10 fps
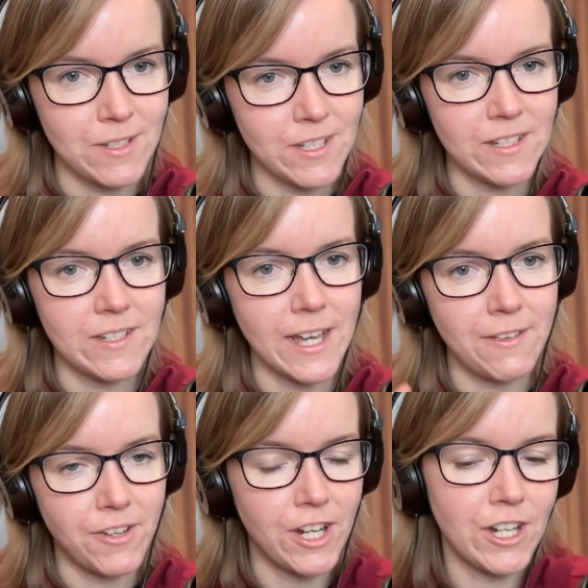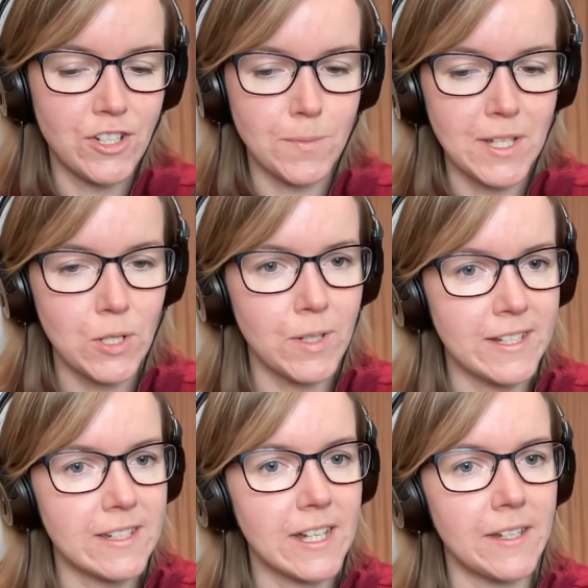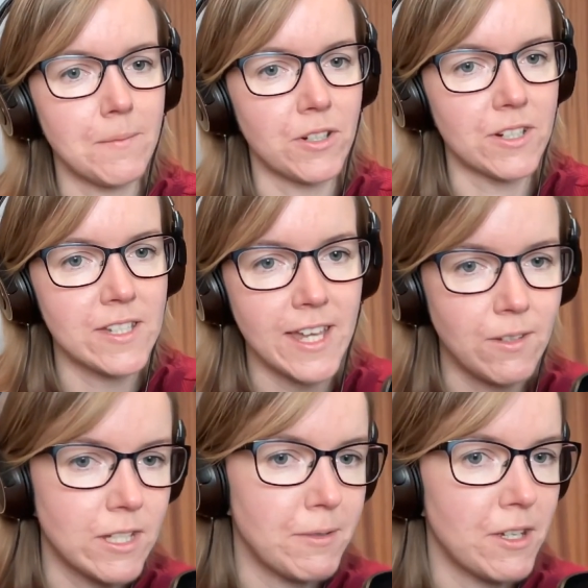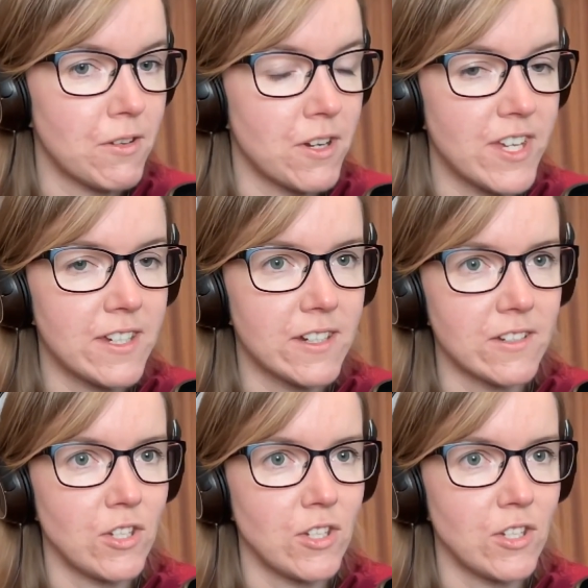to diverge and we go into kind of more stereotypical careers.